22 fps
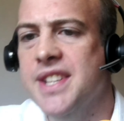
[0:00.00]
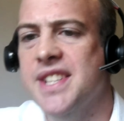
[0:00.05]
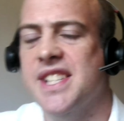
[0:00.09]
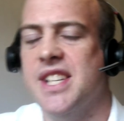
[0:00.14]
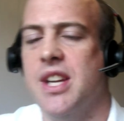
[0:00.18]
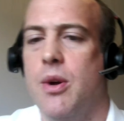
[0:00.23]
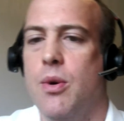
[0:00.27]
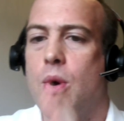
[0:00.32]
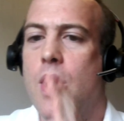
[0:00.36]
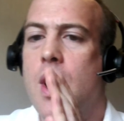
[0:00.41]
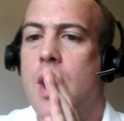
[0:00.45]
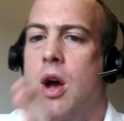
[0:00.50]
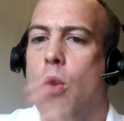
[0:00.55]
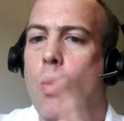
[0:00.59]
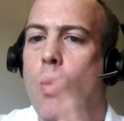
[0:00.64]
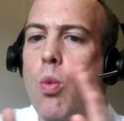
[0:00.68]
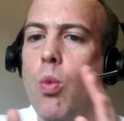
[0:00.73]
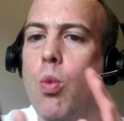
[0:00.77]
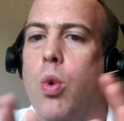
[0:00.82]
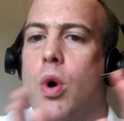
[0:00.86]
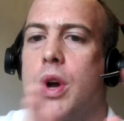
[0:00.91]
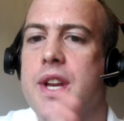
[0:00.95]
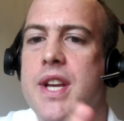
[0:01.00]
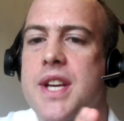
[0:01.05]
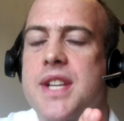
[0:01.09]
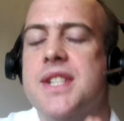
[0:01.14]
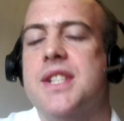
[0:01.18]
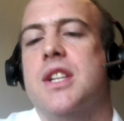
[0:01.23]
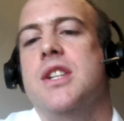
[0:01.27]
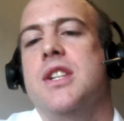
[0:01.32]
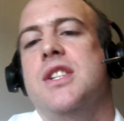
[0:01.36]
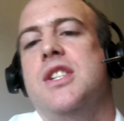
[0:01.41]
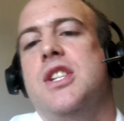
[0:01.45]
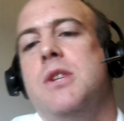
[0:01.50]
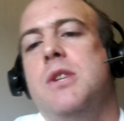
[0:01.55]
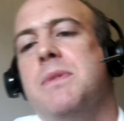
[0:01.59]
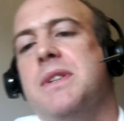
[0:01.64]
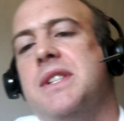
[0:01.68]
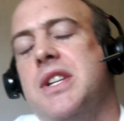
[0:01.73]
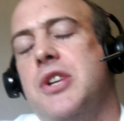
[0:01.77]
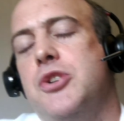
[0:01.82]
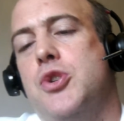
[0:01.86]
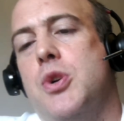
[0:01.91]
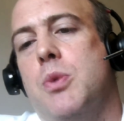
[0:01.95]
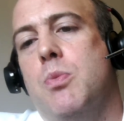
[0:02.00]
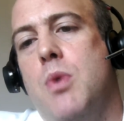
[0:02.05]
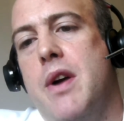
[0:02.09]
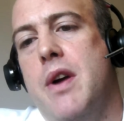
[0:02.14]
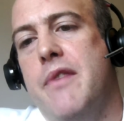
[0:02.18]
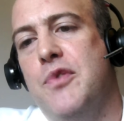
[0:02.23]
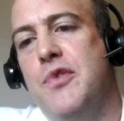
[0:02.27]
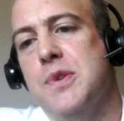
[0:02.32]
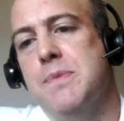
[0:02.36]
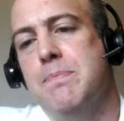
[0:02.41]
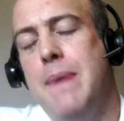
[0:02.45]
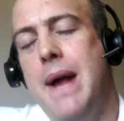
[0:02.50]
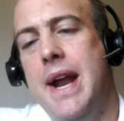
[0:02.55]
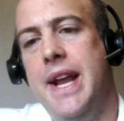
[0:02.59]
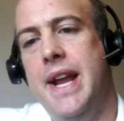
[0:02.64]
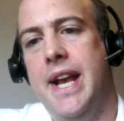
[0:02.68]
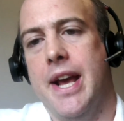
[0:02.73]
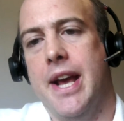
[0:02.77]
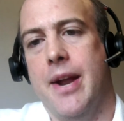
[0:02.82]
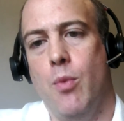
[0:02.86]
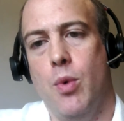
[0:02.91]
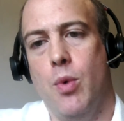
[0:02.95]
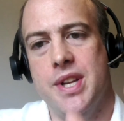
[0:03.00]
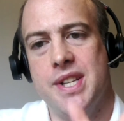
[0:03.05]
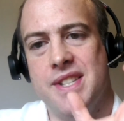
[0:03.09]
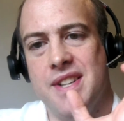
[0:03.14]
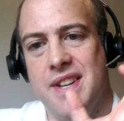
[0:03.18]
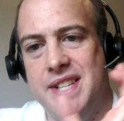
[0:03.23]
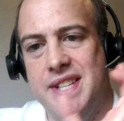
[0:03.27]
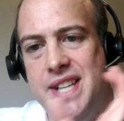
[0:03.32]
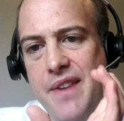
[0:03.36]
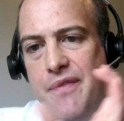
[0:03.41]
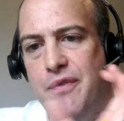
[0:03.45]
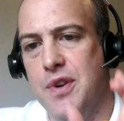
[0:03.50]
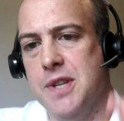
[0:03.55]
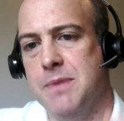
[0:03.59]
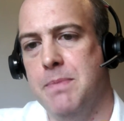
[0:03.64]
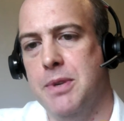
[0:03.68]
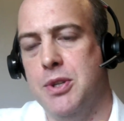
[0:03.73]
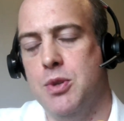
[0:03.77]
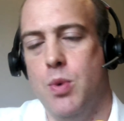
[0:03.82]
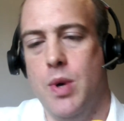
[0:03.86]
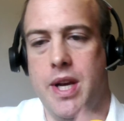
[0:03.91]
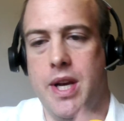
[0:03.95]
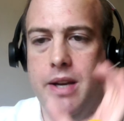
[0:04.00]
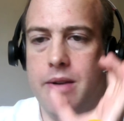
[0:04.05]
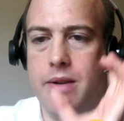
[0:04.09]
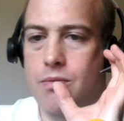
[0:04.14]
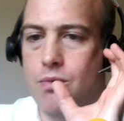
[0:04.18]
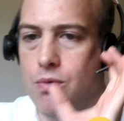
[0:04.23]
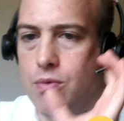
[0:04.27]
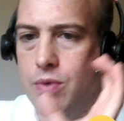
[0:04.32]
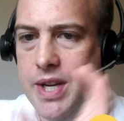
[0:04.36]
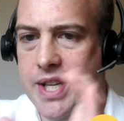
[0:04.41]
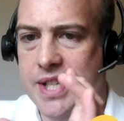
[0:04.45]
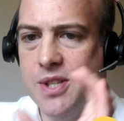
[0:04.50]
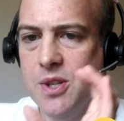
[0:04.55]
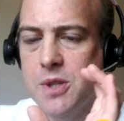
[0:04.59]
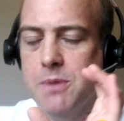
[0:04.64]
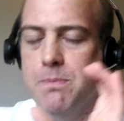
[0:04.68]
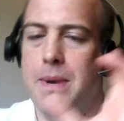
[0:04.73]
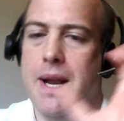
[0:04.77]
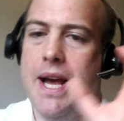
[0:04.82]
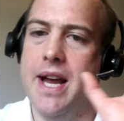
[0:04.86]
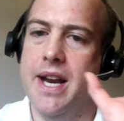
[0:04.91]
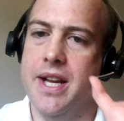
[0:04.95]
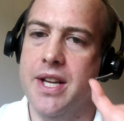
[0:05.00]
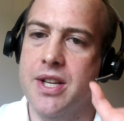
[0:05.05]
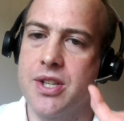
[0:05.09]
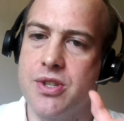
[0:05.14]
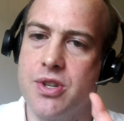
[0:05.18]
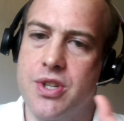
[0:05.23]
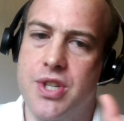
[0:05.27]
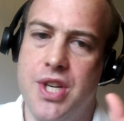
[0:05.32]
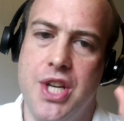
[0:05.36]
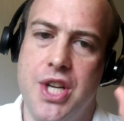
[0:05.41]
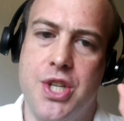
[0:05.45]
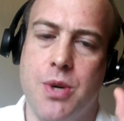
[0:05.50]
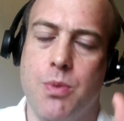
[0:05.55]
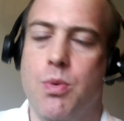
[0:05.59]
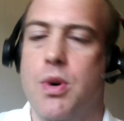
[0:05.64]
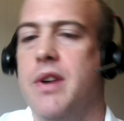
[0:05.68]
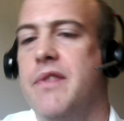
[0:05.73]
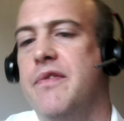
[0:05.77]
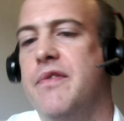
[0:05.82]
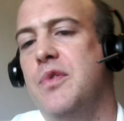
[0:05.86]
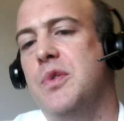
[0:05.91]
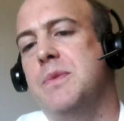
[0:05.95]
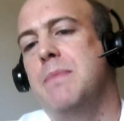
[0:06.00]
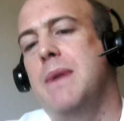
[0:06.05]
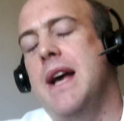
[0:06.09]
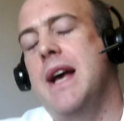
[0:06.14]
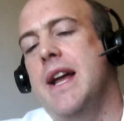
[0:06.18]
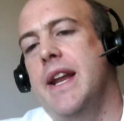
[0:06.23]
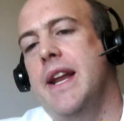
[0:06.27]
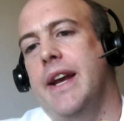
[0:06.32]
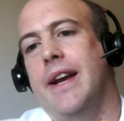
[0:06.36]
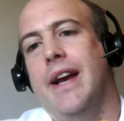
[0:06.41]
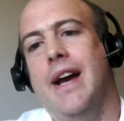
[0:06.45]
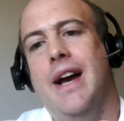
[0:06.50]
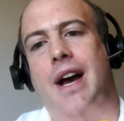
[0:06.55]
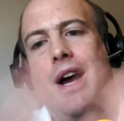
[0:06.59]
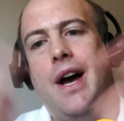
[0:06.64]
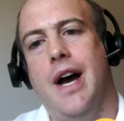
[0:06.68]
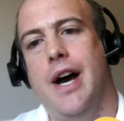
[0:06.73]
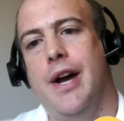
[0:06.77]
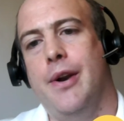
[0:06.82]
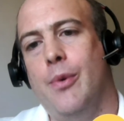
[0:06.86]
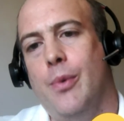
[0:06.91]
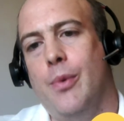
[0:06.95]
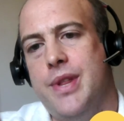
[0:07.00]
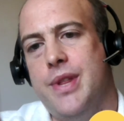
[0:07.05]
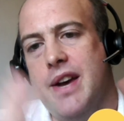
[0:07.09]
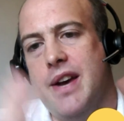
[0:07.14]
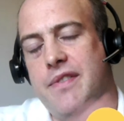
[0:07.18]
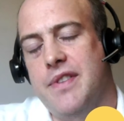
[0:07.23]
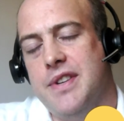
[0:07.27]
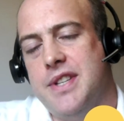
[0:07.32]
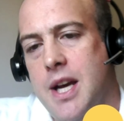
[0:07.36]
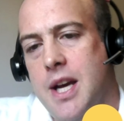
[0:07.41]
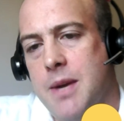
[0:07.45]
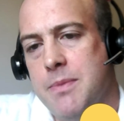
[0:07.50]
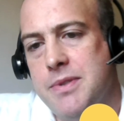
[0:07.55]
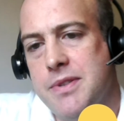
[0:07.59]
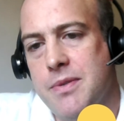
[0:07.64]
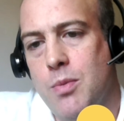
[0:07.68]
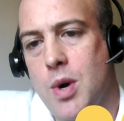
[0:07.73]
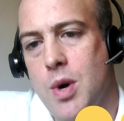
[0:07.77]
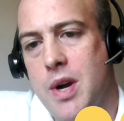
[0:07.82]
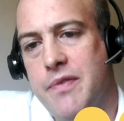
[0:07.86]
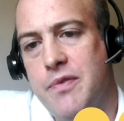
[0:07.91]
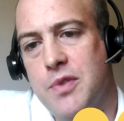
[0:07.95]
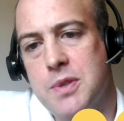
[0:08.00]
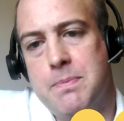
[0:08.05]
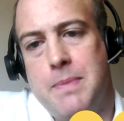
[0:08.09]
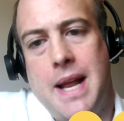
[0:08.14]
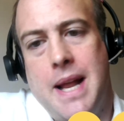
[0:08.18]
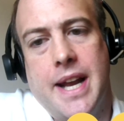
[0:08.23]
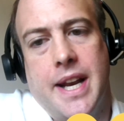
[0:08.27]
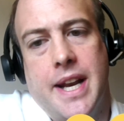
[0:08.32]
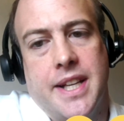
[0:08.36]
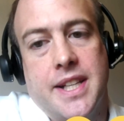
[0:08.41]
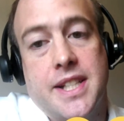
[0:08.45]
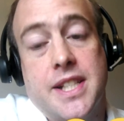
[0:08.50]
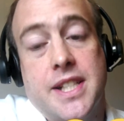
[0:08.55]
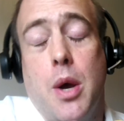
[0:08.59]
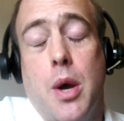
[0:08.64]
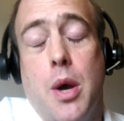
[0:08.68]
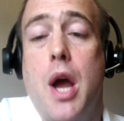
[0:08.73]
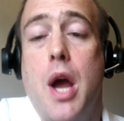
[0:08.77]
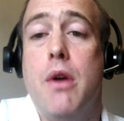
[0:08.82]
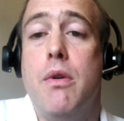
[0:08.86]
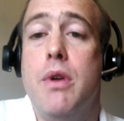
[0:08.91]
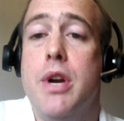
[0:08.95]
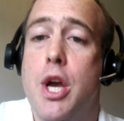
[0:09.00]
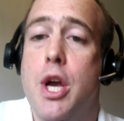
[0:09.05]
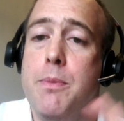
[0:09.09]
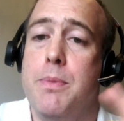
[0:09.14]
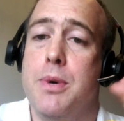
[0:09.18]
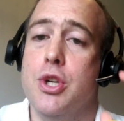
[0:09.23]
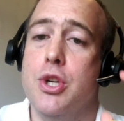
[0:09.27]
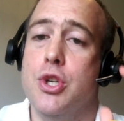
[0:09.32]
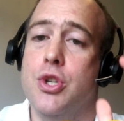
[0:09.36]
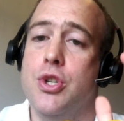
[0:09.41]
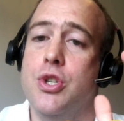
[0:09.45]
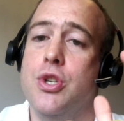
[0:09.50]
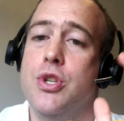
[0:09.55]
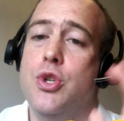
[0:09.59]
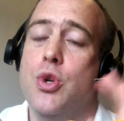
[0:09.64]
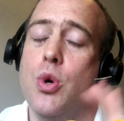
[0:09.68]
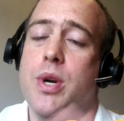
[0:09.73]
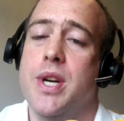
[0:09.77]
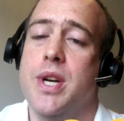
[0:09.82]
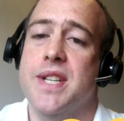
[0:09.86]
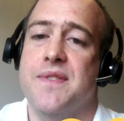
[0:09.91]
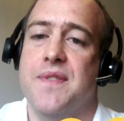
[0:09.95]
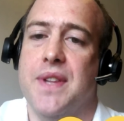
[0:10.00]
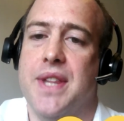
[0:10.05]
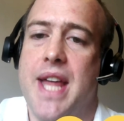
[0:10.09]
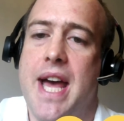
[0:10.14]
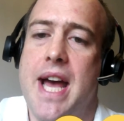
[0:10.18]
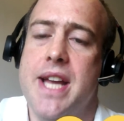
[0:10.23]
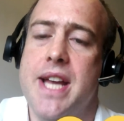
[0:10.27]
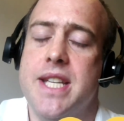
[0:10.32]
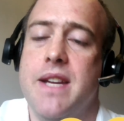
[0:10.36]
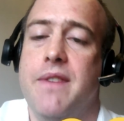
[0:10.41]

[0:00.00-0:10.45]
So what is consumer-centric workforce planning, and what is the difference between resource planning, strategic workforce planning, and all the other types of workforce planning? So I really hope you can join us for that.